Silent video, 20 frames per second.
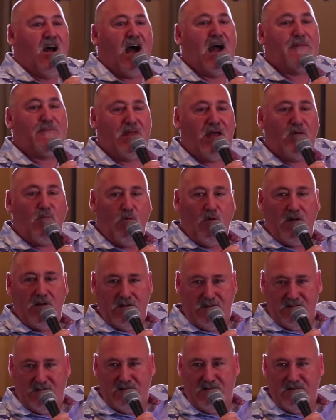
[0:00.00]
"I'm that
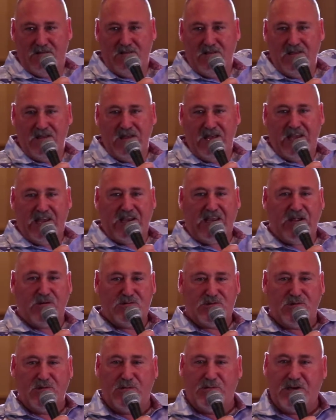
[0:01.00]
one." And
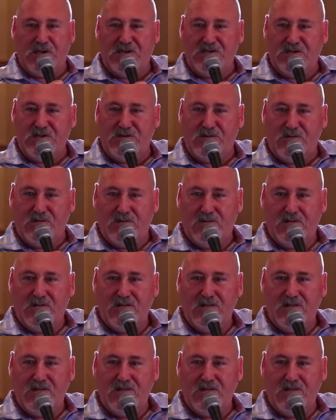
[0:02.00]
here's what I'm going to do.